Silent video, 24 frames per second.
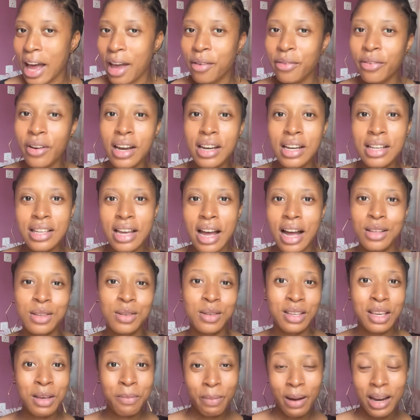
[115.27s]
I find it hard
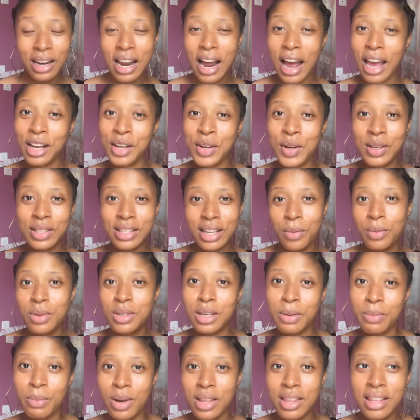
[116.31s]
to keep an eye contact with
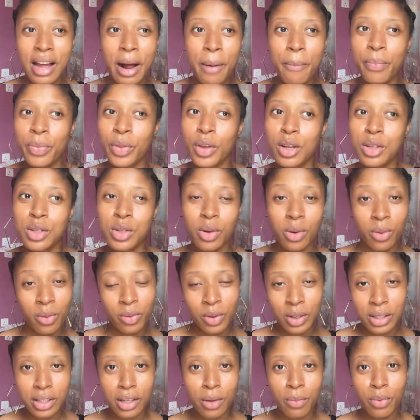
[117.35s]
somebody I'm not
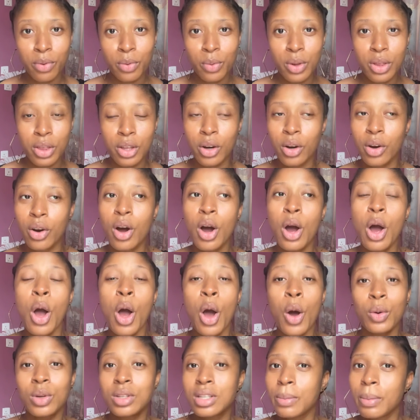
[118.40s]
comfortable with, or
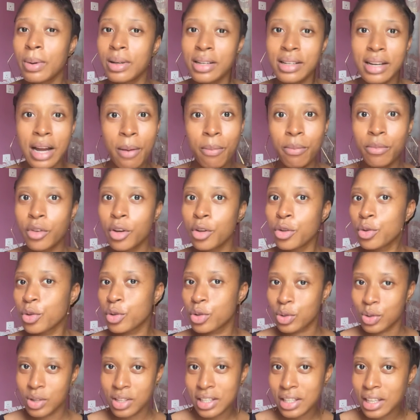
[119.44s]
with somebody that I'm not
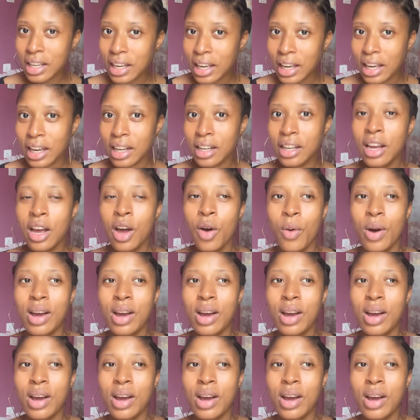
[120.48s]
used to seeing.